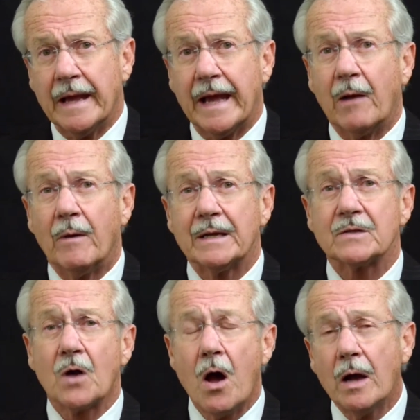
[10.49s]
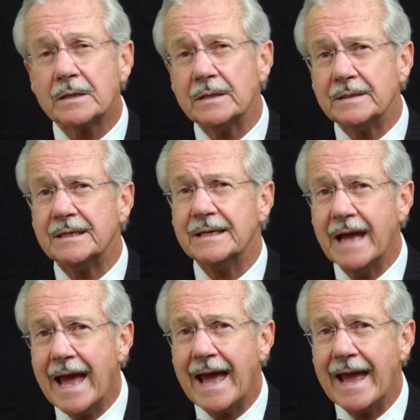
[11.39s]
And I want to talk to you
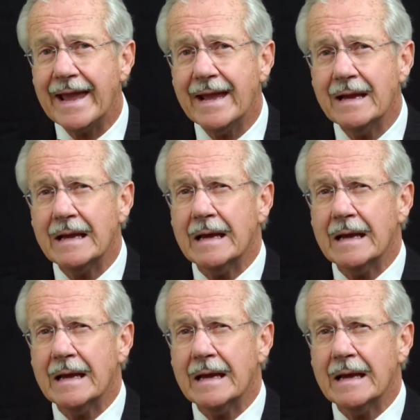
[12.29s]
today